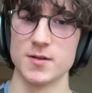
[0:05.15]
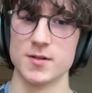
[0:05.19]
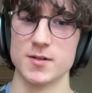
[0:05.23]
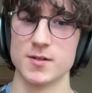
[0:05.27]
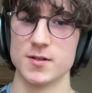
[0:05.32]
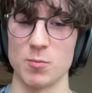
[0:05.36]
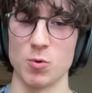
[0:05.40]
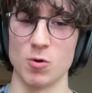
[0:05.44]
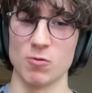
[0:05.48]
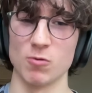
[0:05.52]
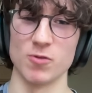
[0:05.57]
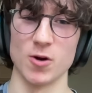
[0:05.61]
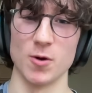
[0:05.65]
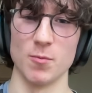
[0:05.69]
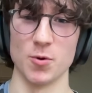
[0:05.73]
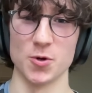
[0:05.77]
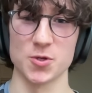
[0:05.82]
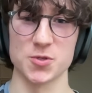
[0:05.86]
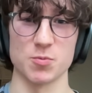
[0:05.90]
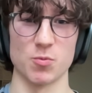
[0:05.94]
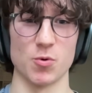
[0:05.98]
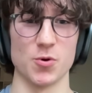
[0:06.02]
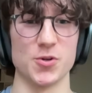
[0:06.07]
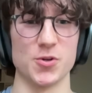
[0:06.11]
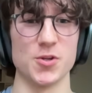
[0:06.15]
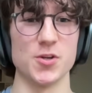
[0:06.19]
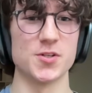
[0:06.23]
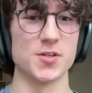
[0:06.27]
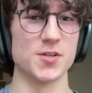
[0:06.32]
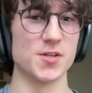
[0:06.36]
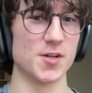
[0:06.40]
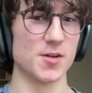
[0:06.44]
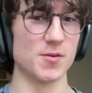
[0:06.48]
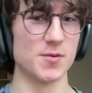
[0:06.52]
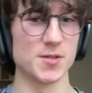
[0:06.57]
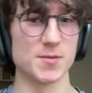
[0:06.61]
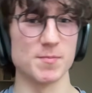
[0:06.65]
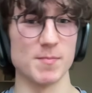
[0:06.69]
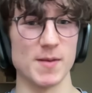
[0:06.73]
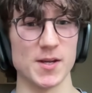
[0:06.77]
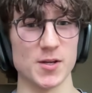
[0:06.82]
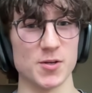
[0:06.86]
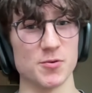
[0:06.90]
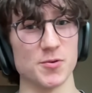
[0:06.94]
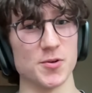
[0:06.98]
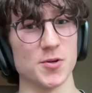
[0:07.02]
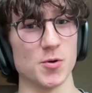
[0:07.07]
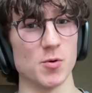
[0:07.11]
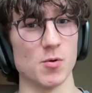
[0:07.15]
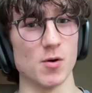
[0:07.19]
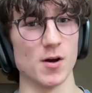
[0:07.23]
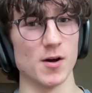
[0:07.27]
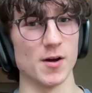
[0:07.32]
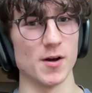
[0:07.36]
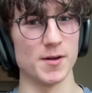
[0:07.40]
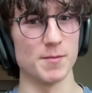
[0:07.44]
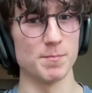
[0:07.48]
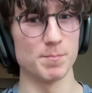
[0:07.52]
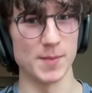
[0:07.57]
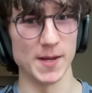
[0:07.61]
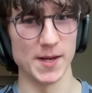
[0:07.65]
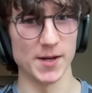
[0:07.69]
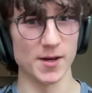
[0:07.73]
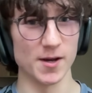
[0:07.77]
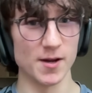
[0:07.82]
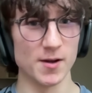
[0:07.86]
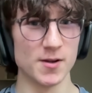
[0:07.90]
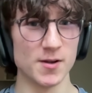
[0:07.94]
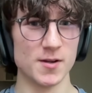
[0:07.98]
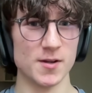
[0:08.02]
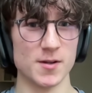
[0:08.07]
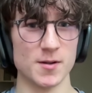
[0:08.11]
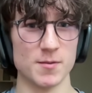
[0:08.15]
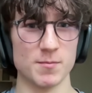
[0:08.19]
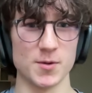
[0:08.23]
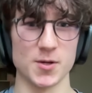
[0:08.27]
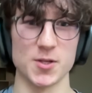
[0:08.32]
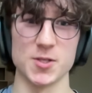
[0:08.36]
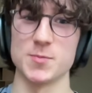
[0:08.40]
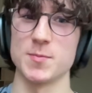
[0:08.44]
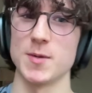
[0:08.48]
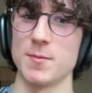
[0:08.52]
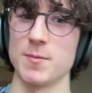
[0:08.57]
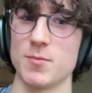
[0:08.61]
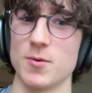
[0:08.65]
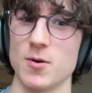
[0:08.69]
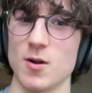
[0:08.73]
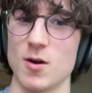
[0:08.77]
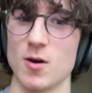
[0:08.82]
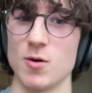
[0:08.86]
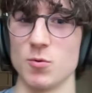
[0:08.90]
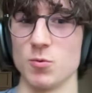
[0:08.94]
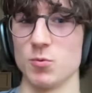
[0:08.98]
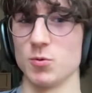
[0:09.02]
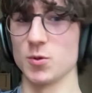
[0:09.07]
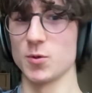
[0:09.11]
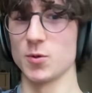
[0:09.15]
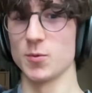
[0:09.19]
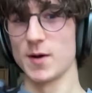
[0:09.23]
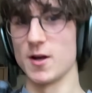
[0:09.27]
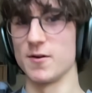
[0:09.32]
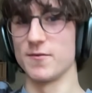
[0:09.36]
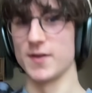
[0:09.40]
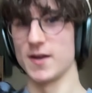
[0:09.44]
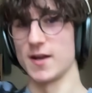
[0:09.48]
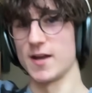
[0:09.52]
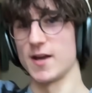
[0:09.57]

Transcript: and what Roblox want you to do is make your UI bigger because people are all the way over